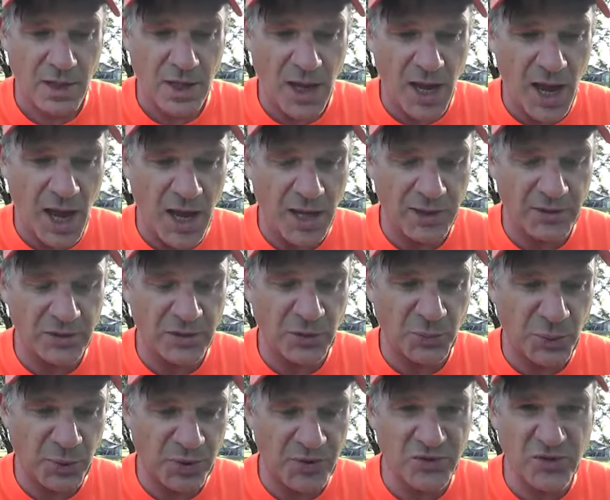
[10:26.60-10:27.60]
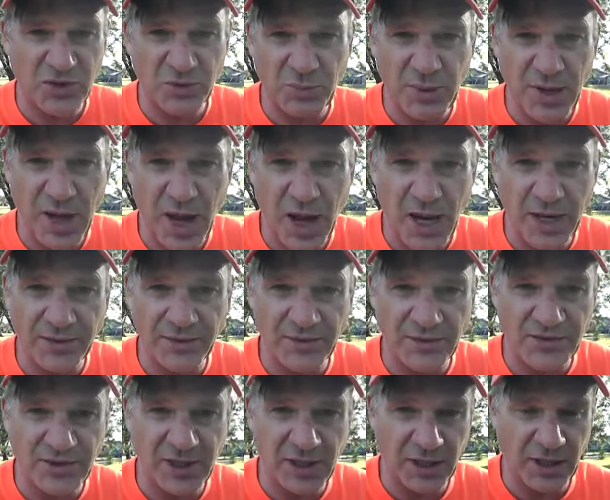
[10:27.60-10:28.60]
And the person behind the
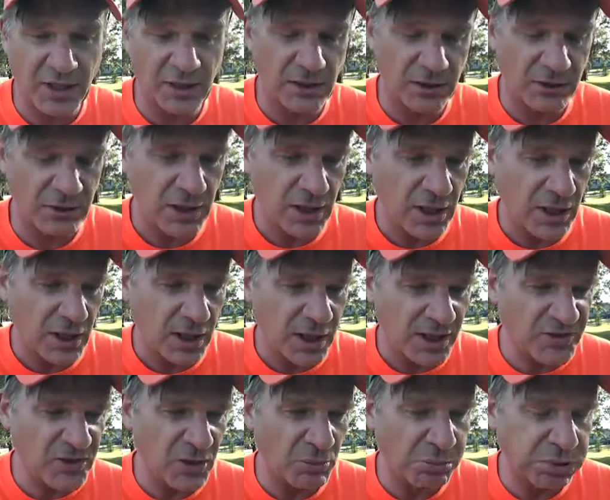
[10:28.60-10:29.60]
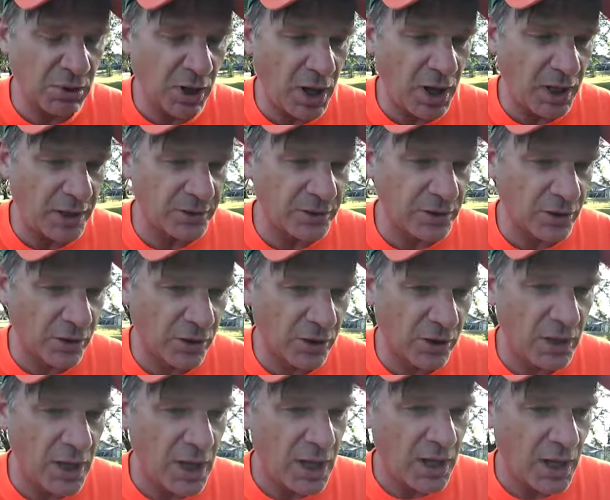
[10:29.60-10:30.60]
till, it's a blonde
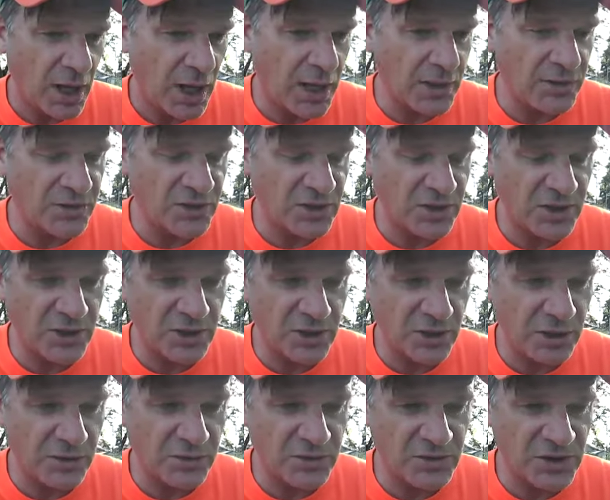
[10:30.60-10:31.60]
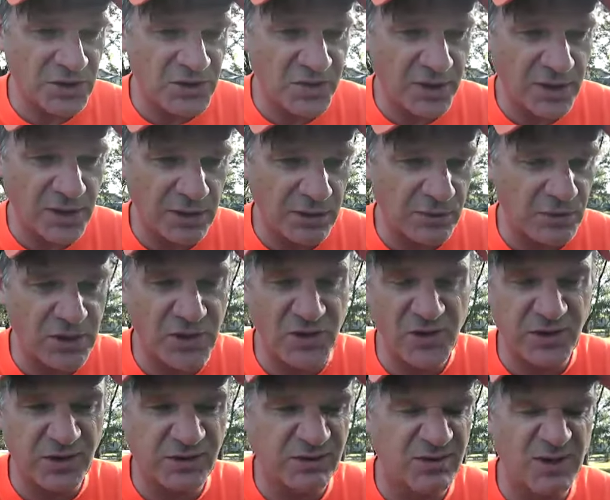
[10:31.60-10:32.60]
girl, and she uh, she's in, she's
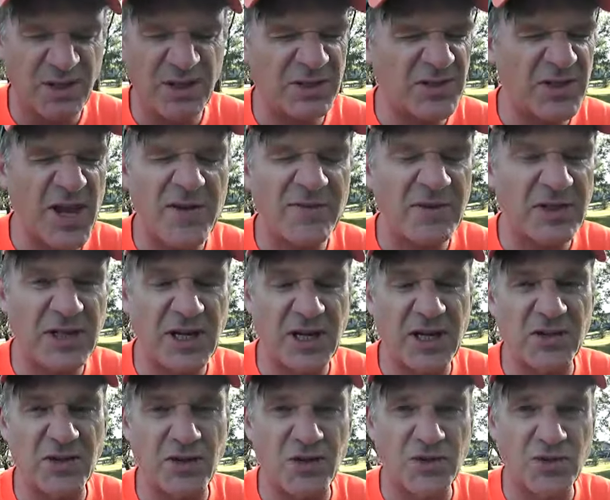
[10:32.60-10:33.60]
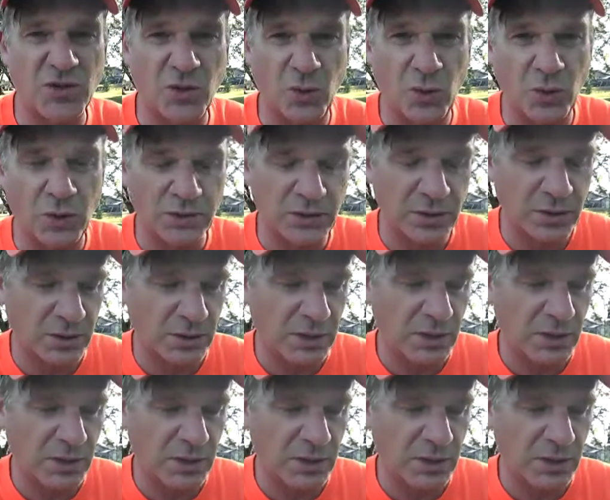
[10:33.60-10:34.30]
17 years old,